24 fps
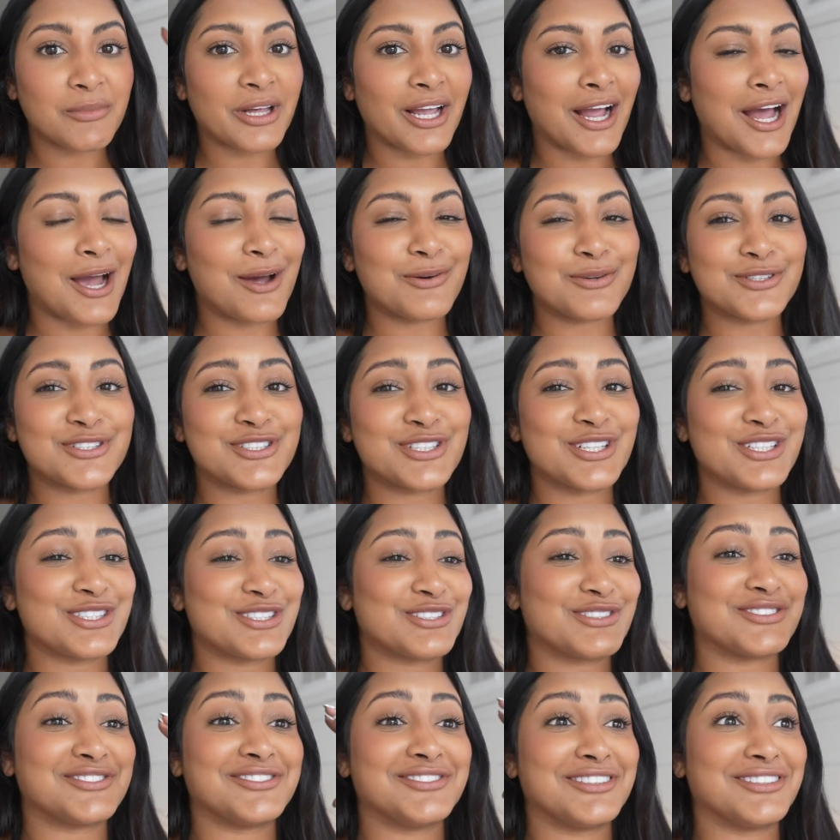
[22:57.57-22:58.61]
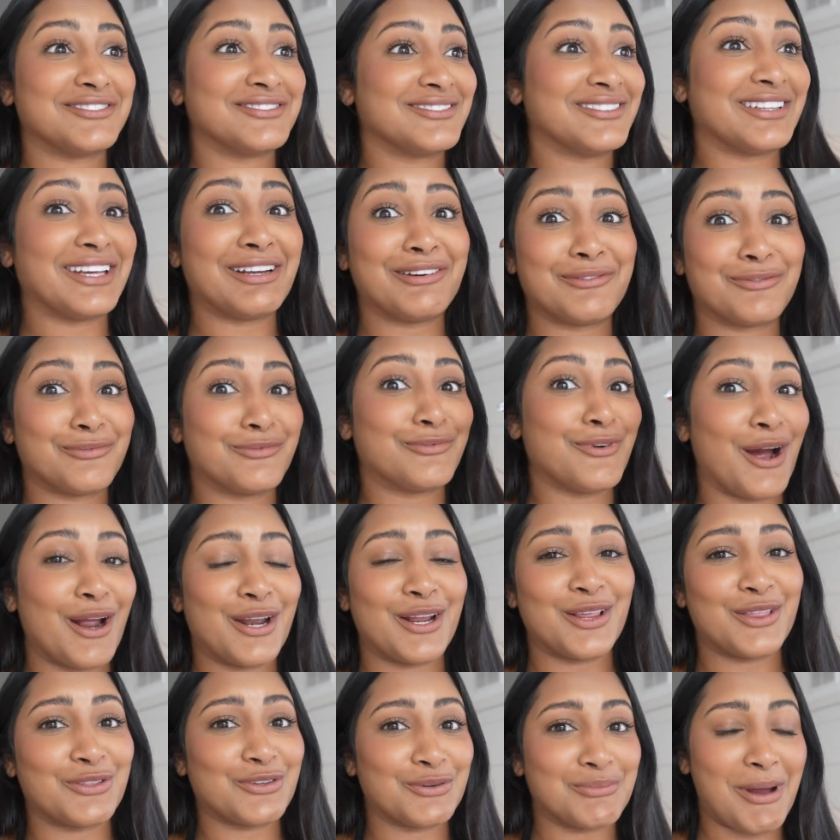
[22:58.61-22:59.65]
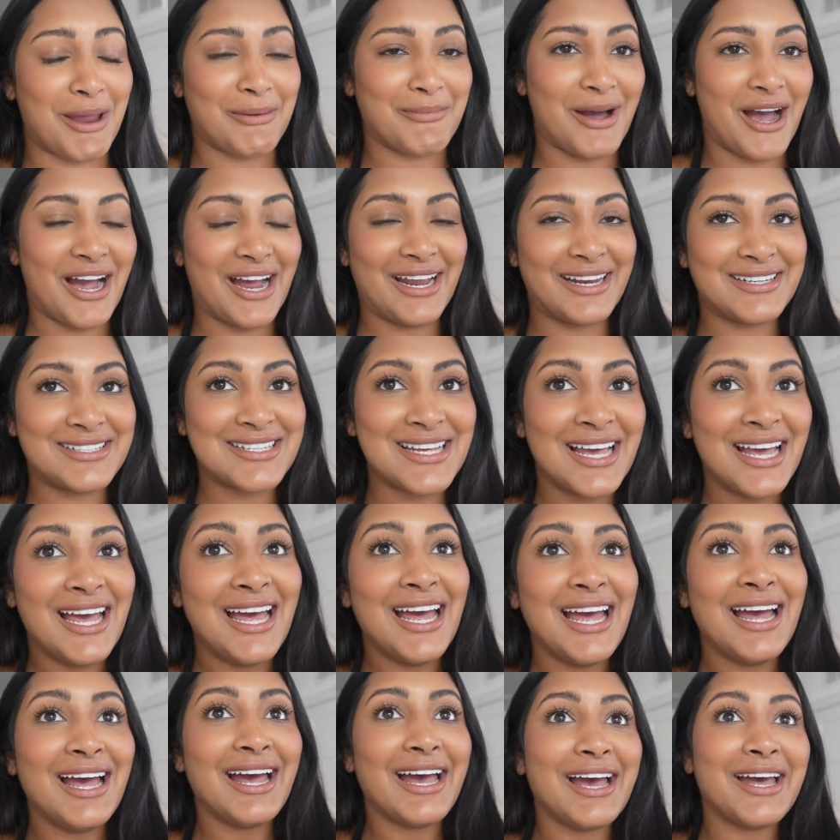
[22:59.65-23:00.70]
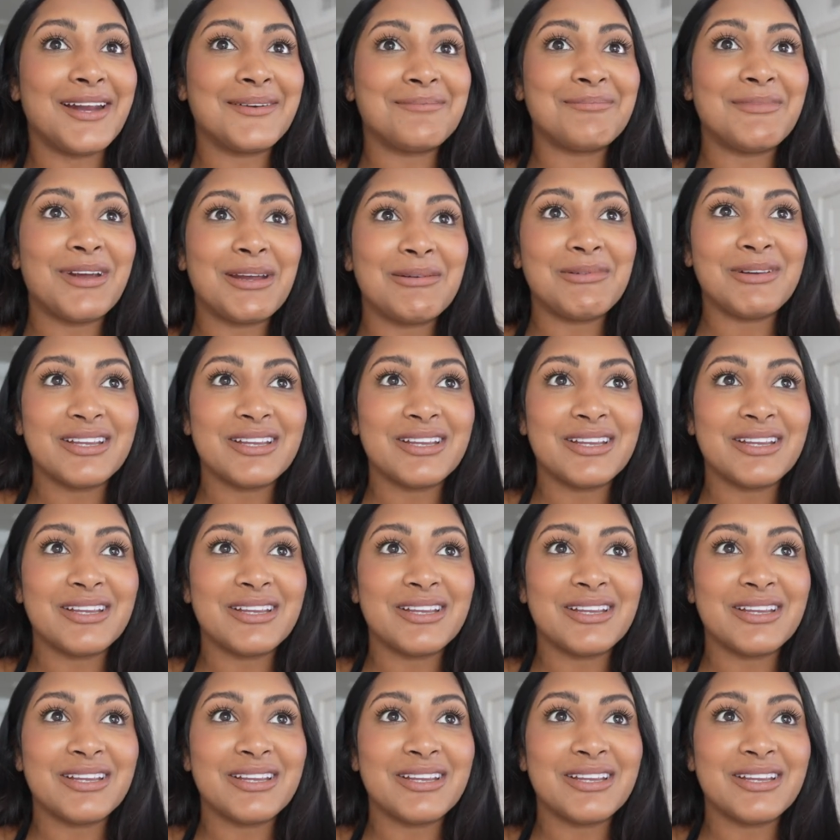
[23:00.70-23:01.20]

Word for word: Like I was just like running through my mind. And maybe